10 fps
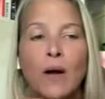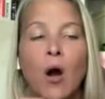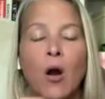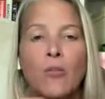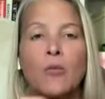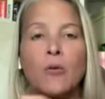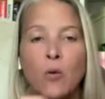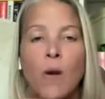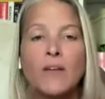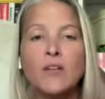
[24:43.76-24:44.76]
are
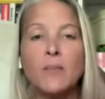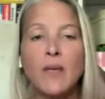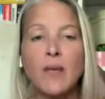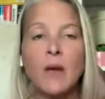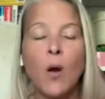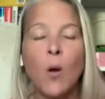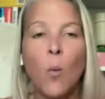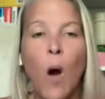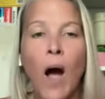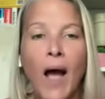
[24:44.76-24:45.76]
going to be
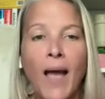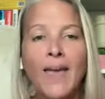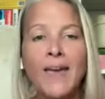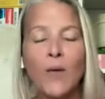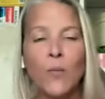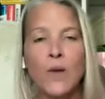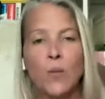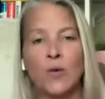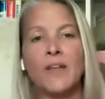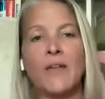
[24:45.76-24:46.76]
why we
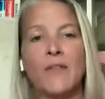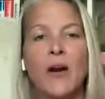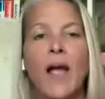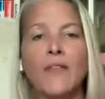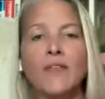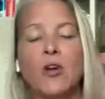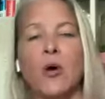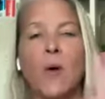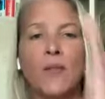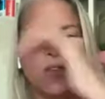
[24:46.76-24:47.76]
will never have to
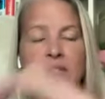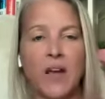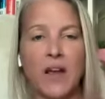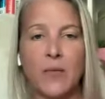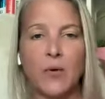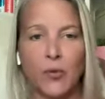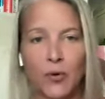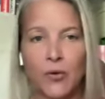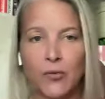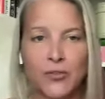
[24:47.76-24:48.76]
go on this diet roller
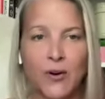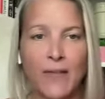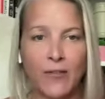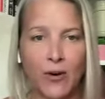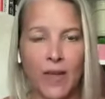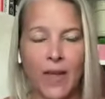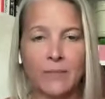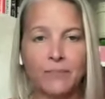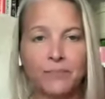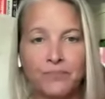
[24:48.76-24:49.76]
coaster ever
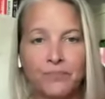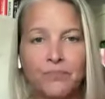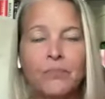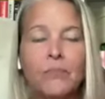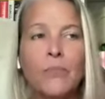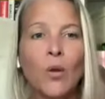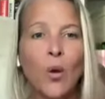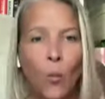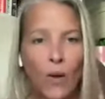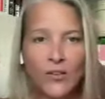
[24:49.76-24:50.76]
again.
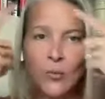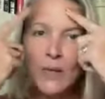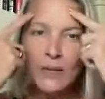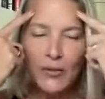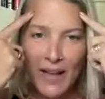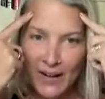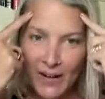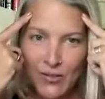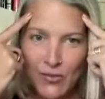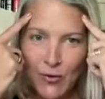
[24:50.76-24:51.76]
Once we learn how to
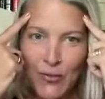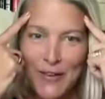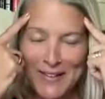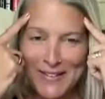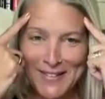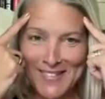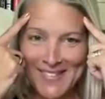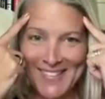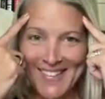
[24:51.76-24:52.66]
control this,